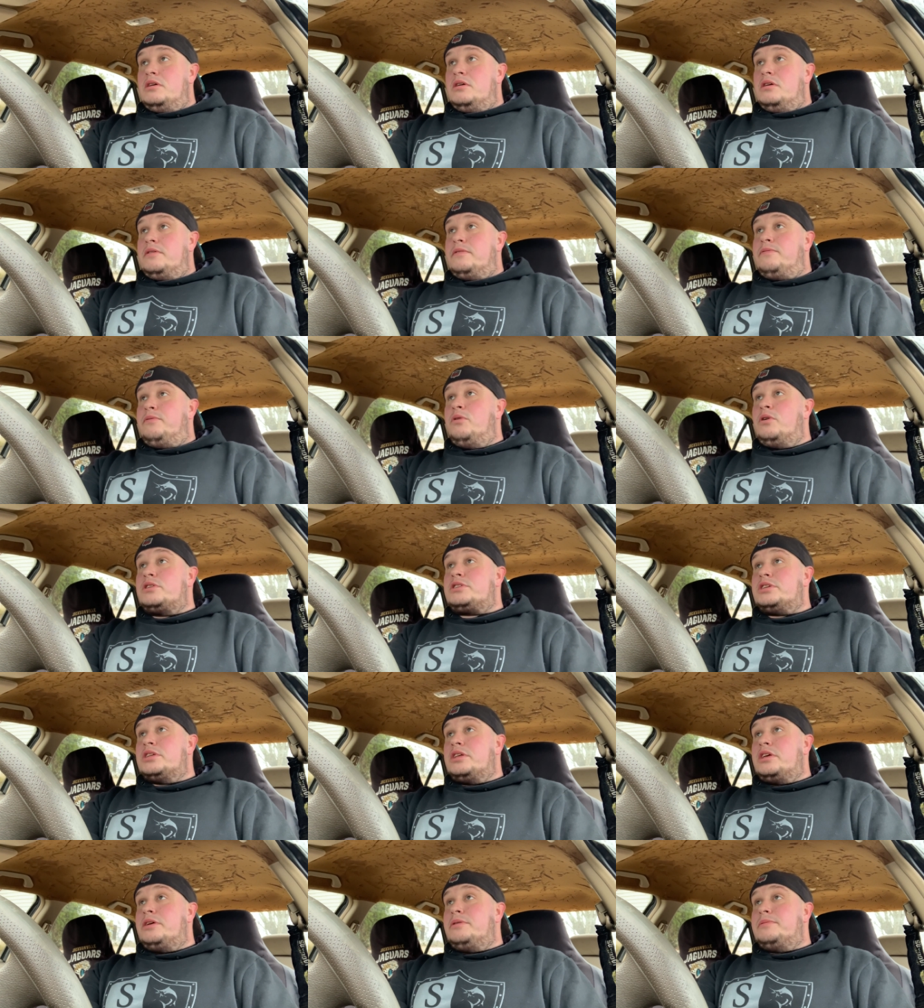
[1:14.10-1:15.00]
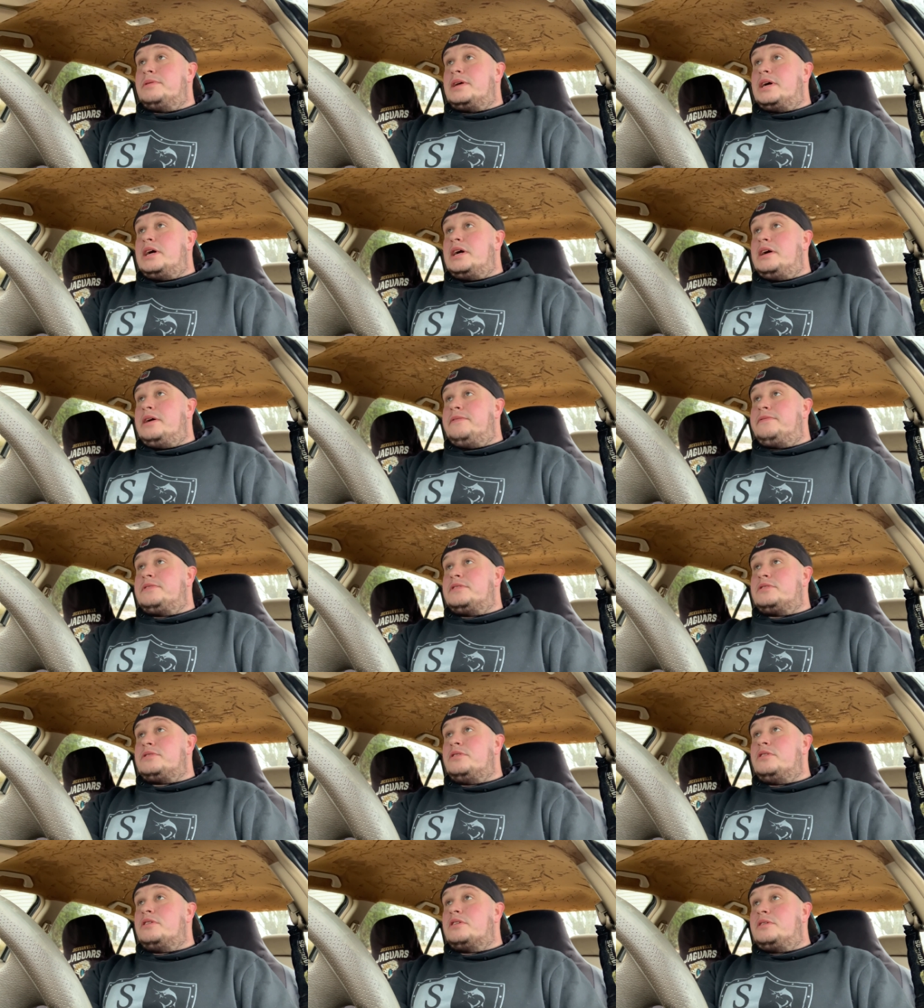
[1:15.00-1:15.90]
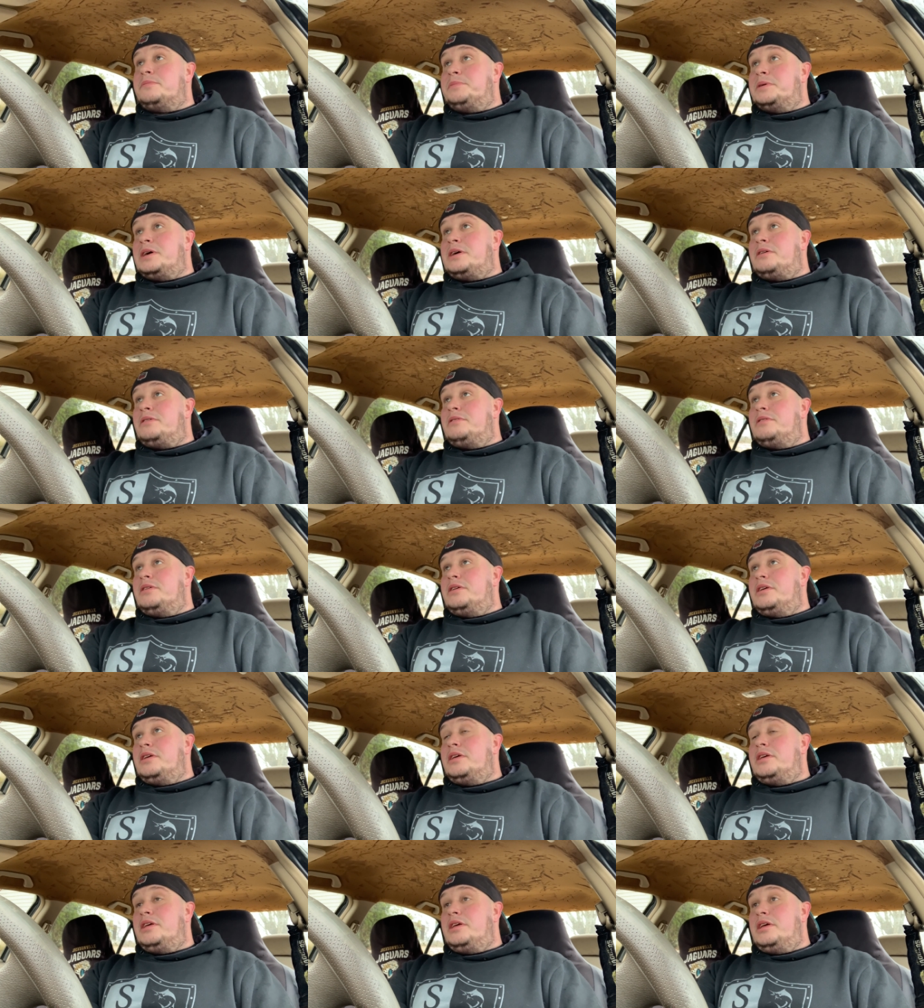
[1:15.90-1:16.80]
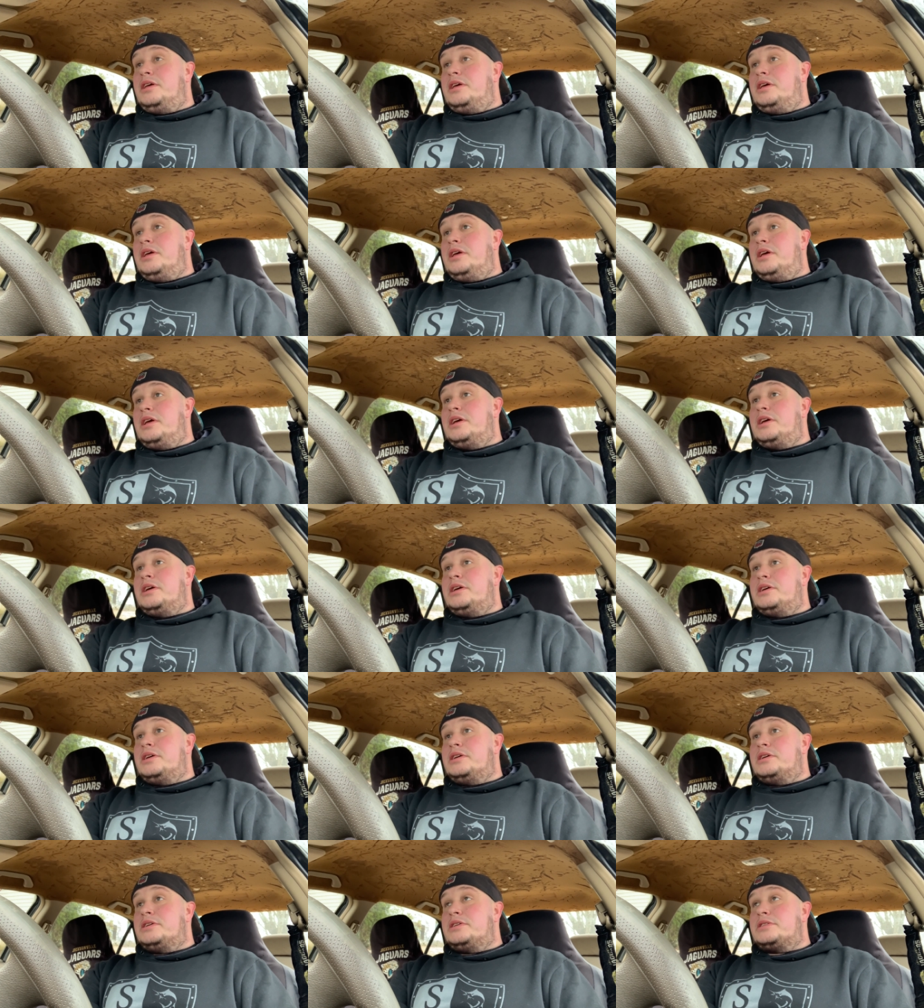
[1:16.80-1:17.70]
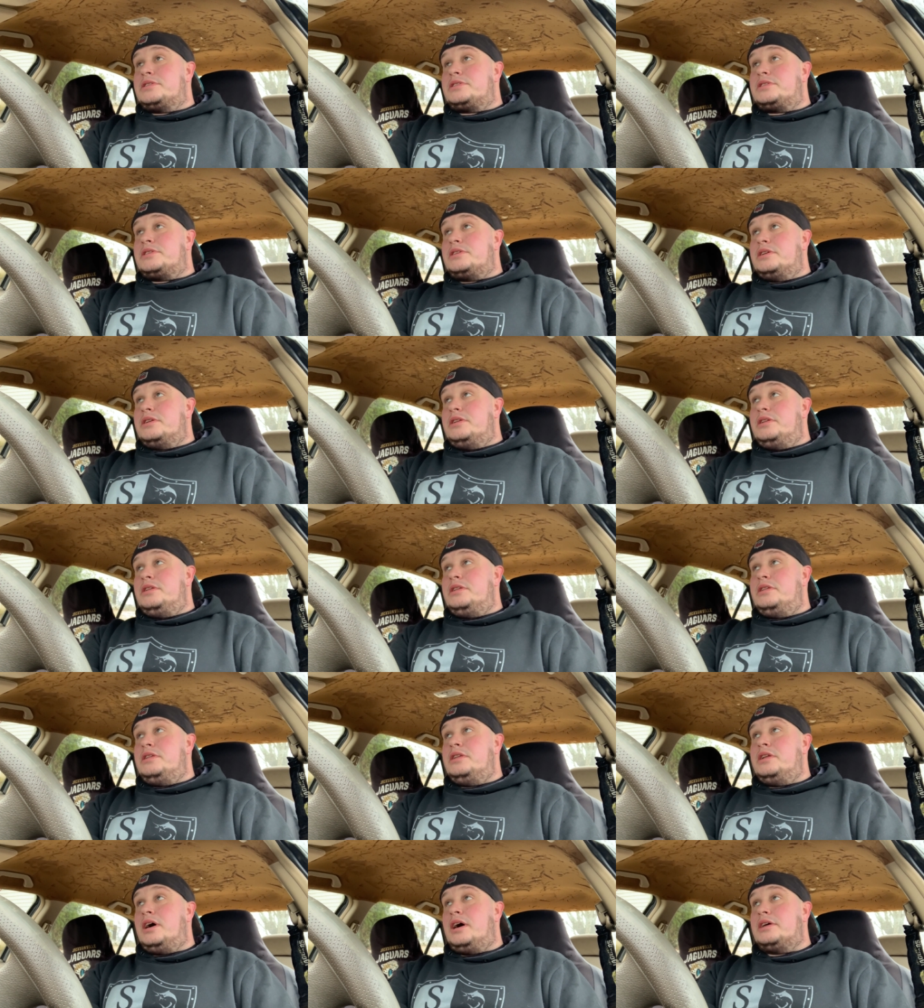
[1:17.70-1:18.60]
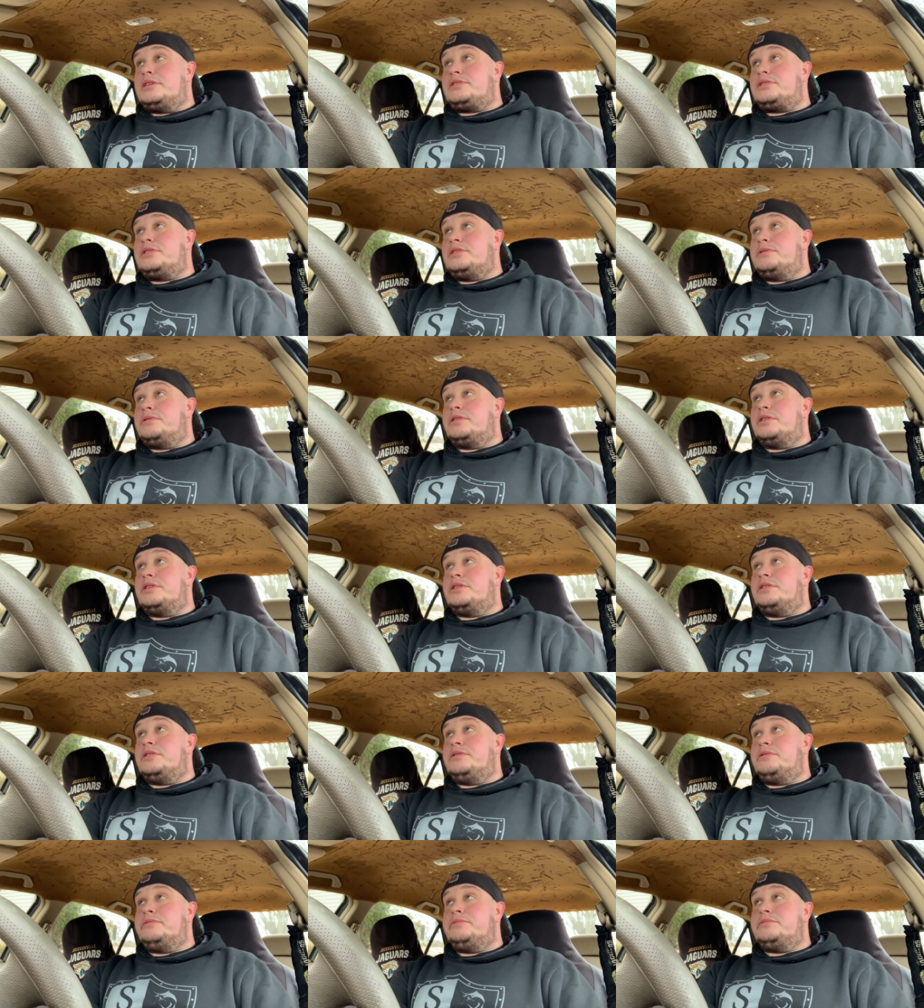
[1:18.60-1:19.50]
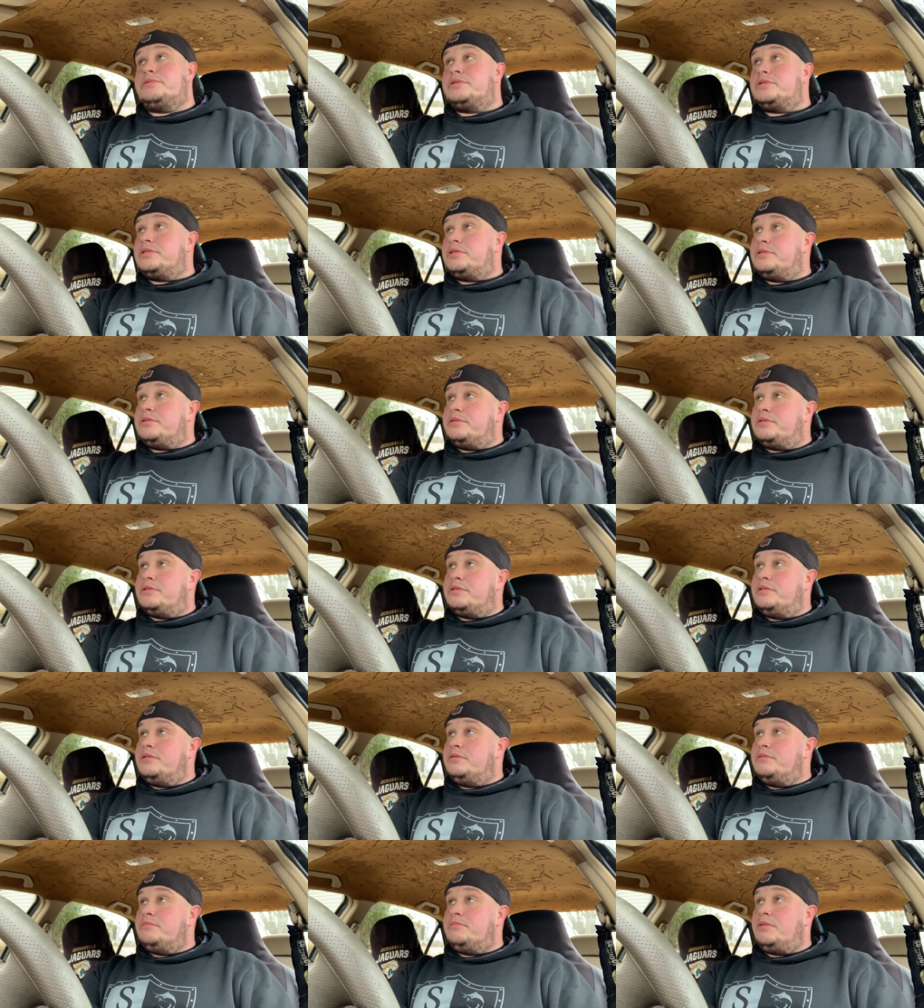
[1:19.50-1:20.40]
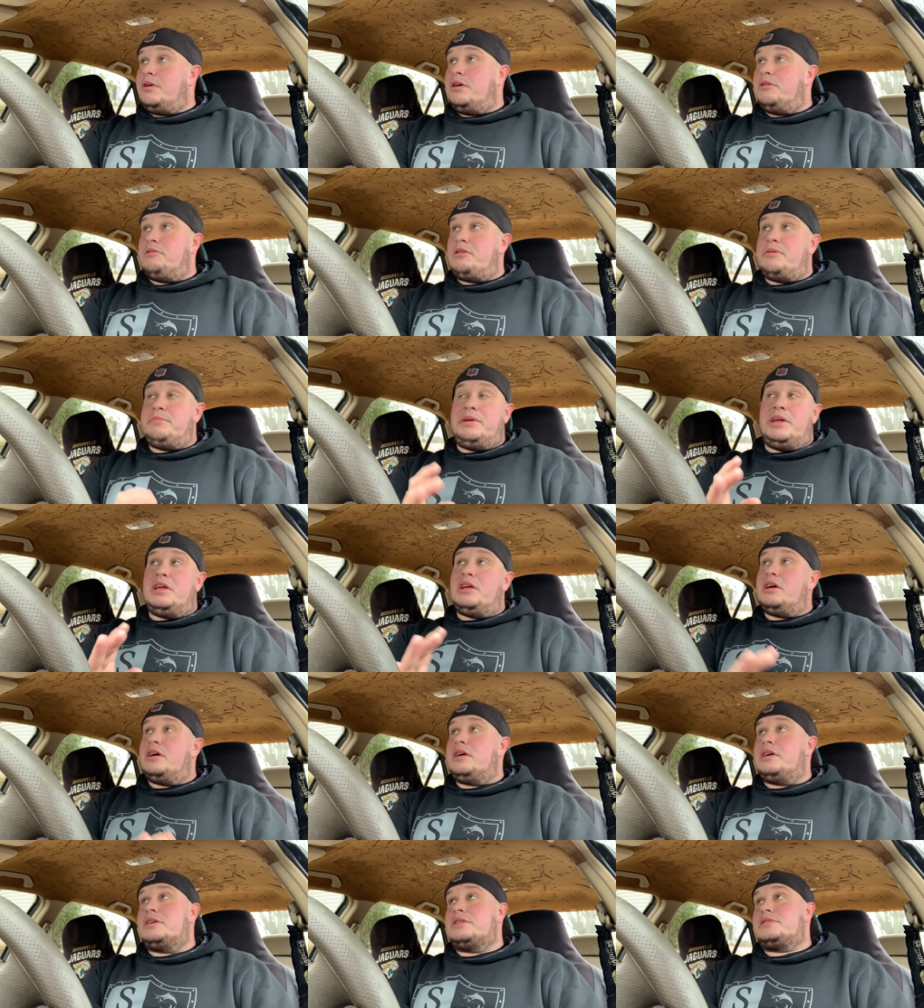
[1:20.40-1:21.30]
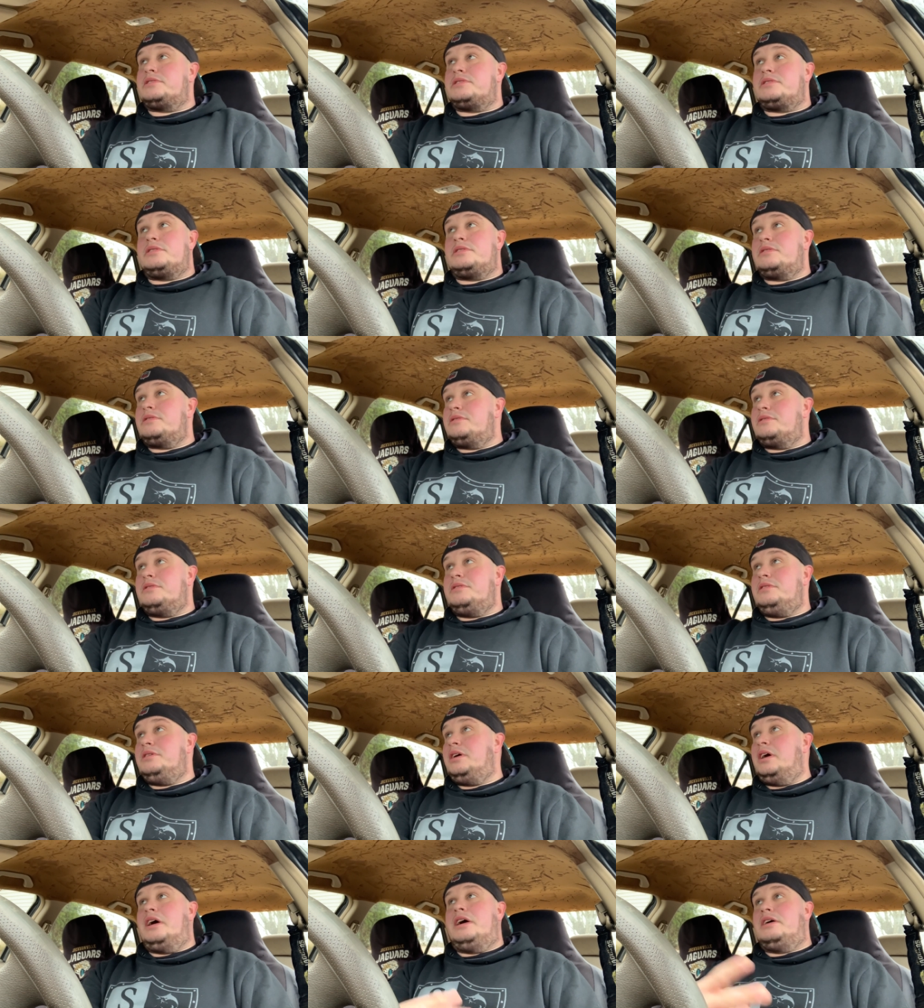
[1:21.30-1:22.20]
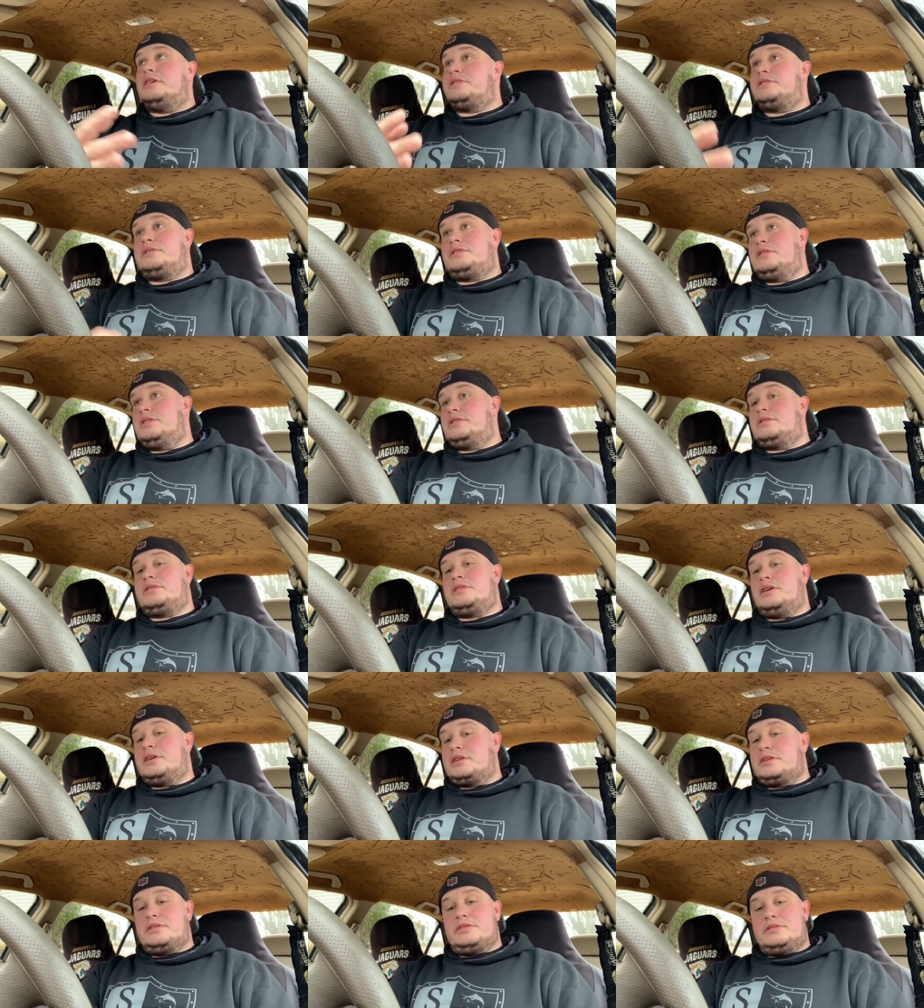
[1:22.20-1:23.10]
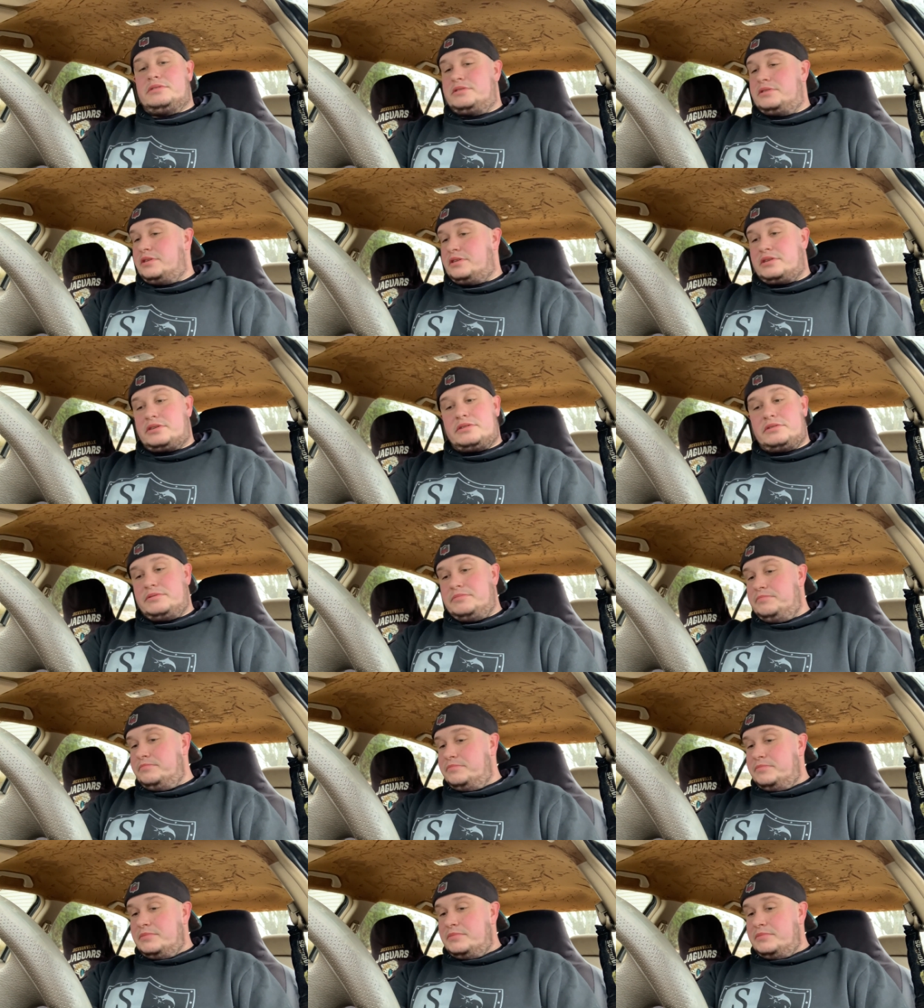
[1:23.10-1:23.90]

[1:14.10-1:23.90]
Unfortunately, what I have to talk about is not so good news. Well, I mean, I guess yeah, it's it's not good. It's not good.